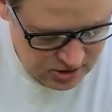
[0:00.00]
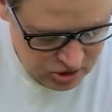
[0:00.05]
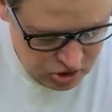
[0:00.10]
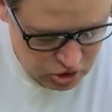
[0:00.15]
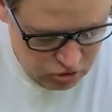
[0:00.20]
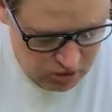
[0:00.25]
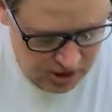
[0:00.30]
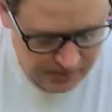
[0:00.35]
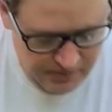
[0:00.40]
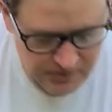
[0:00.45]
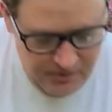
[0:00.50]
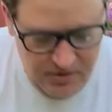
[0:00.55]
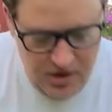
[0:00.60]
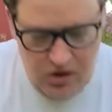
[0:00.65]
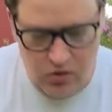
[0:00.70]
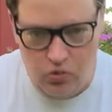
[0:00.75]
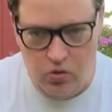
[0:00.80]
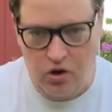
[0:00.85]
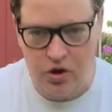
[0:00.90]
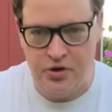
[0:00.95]
dropping my
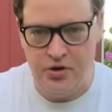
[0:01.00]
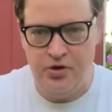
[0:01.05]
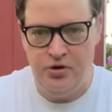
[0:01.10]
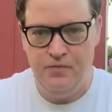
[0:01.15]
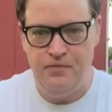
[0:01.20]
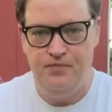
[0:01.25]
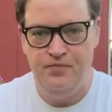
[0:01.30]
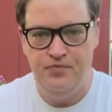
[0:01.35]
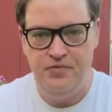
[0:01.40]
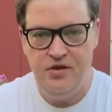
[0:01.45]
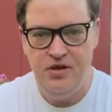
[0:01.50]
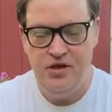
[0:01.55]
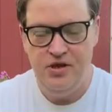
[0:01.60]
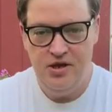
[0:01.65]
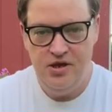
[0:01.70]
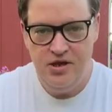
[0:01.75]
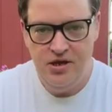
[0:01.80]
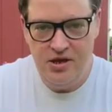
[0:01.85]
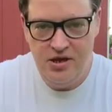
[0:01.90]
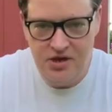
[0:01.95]
water
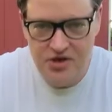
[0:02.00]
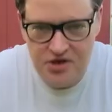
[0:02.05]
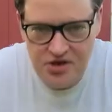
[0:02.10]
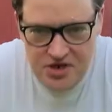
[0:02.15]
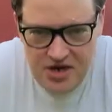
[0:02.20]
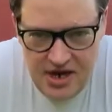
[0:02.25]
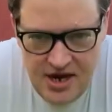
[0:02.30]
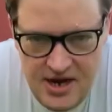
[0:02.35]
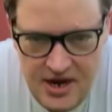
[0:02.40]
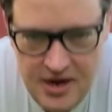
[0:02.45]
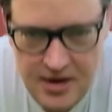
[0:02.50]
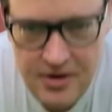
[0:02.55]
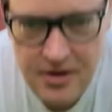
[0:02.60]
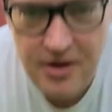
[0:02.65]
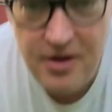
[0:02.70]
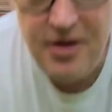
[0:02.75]
and saying,